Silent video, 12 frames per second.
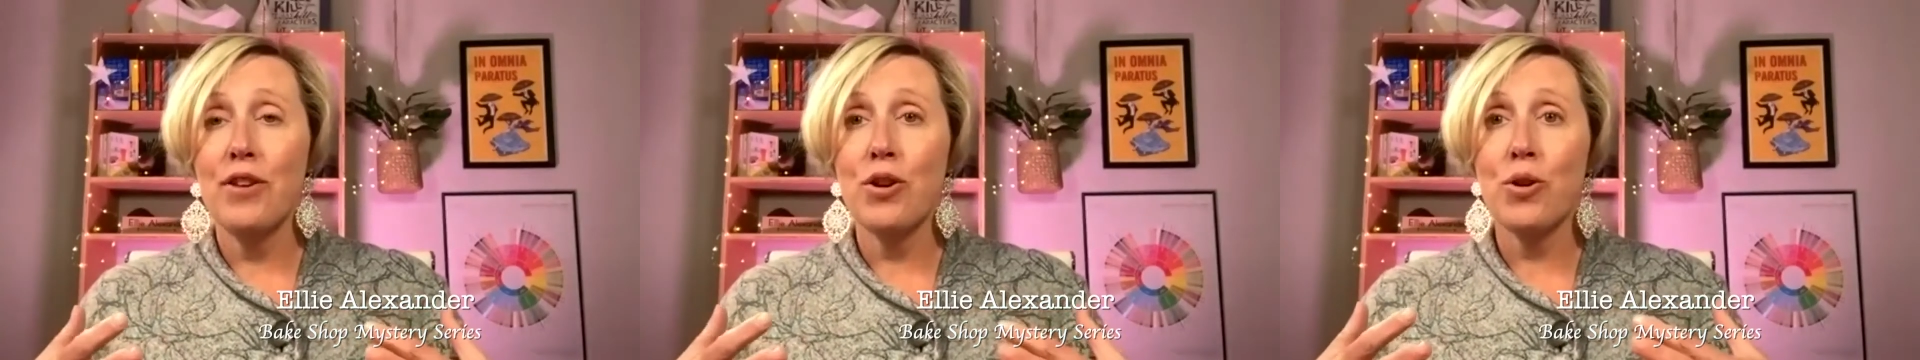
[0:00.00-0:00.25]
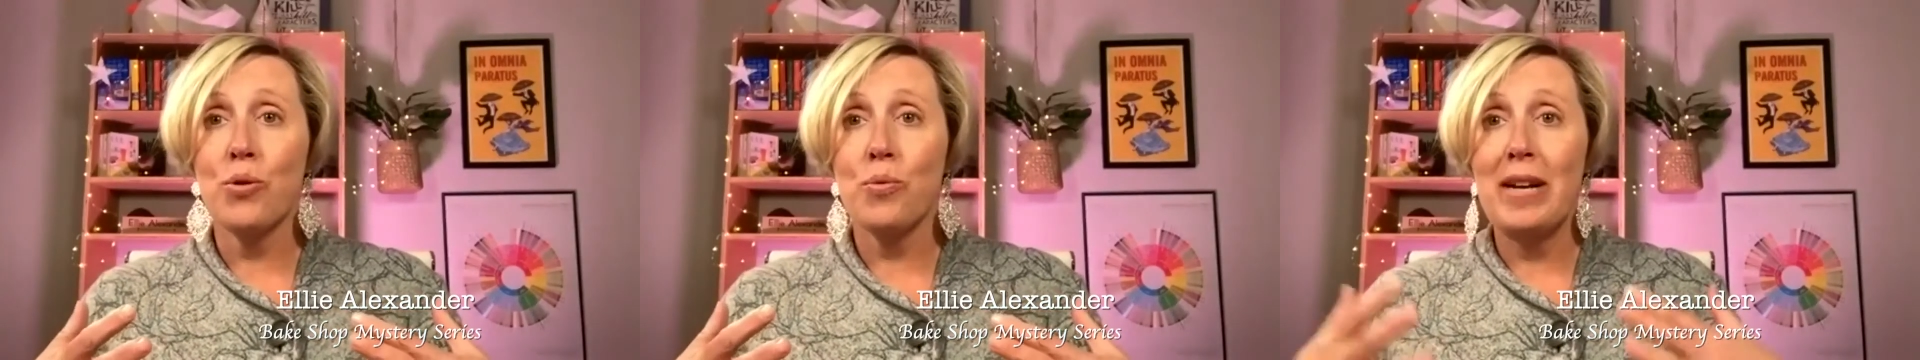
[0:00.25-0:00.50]

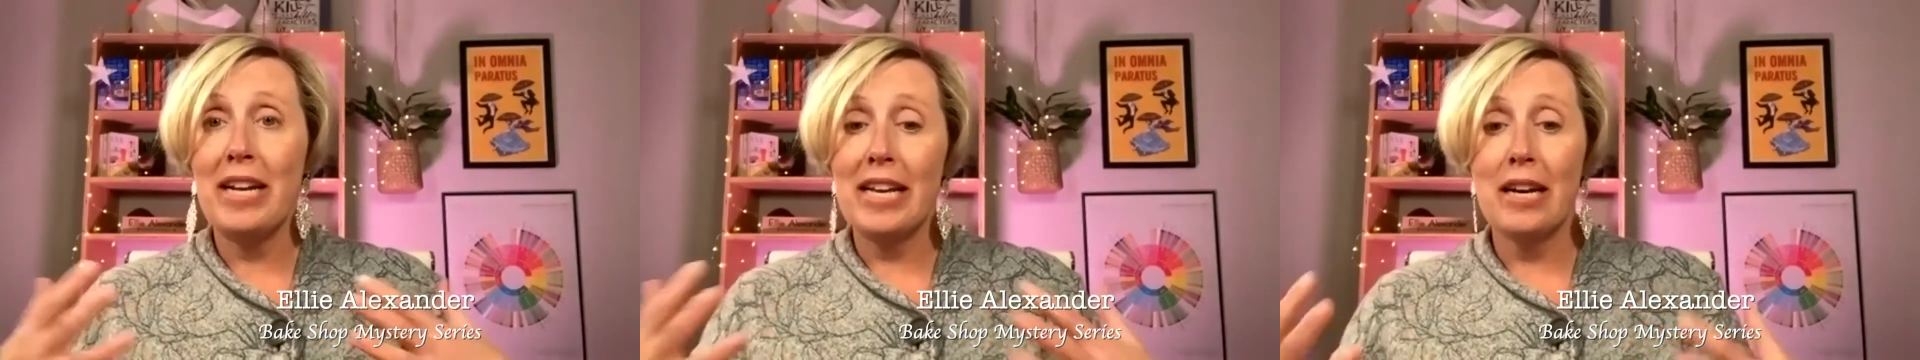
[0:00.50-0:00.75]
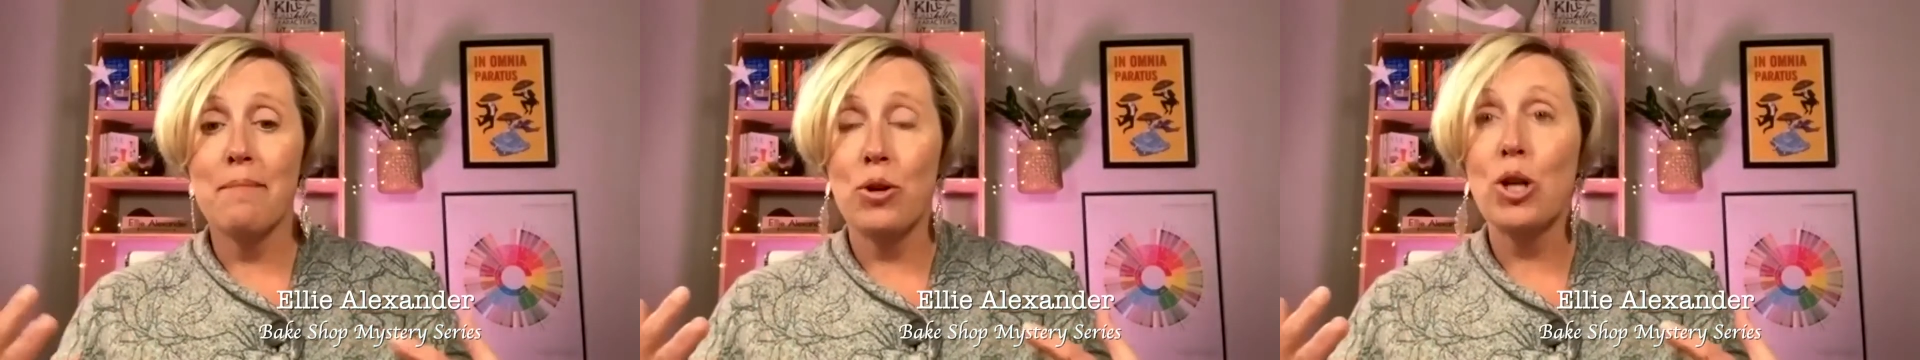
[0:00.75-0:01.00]
you're reading
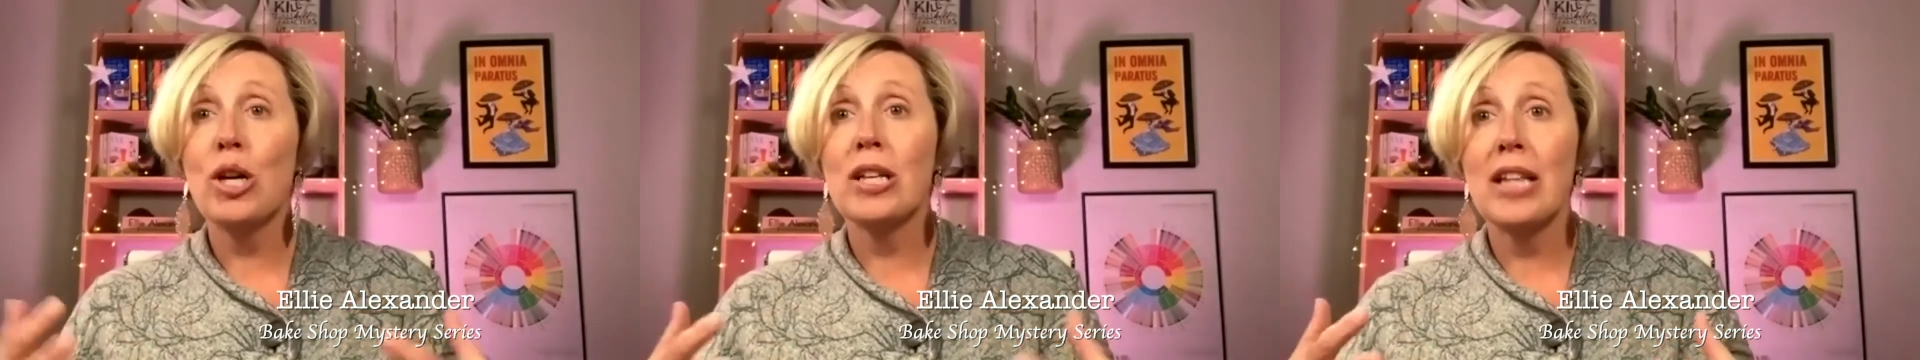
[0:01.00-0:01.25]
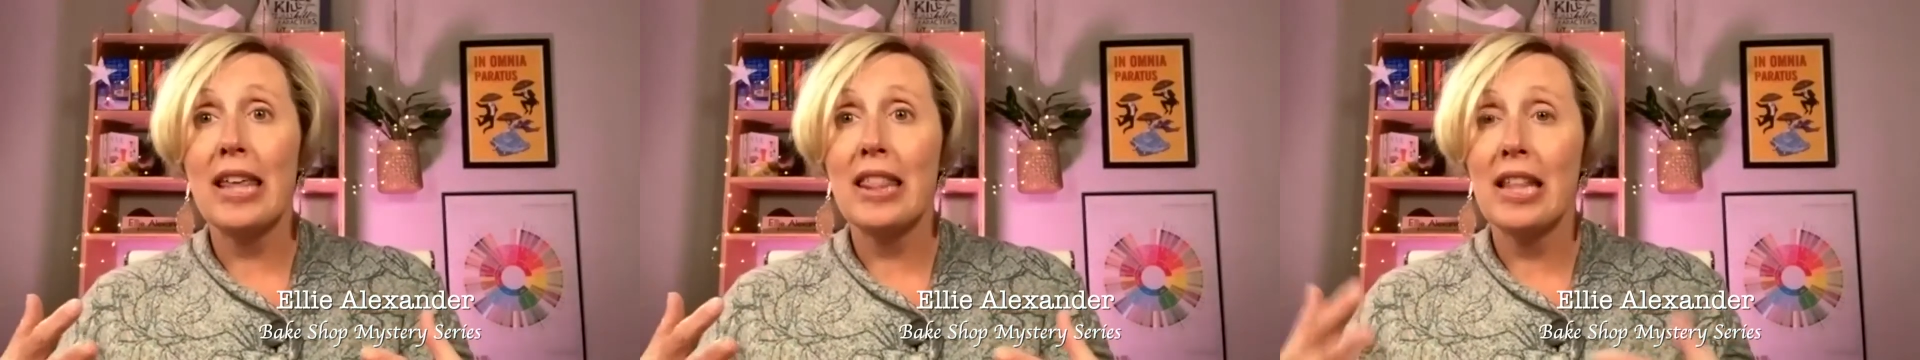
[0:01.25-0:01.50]
a book
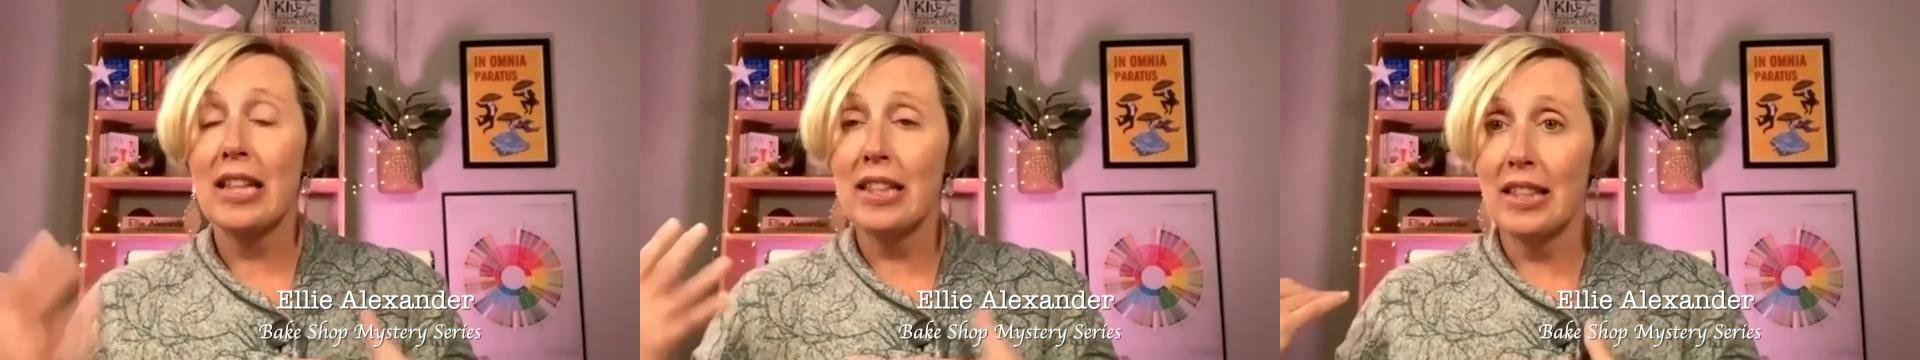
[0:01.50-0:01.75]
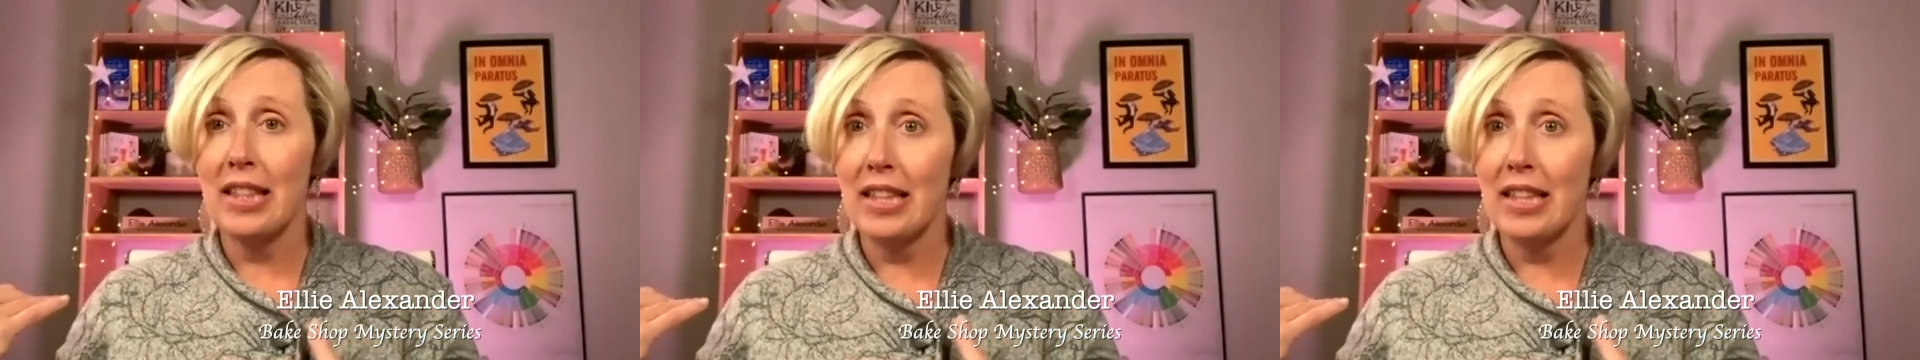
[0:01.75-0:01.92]
like the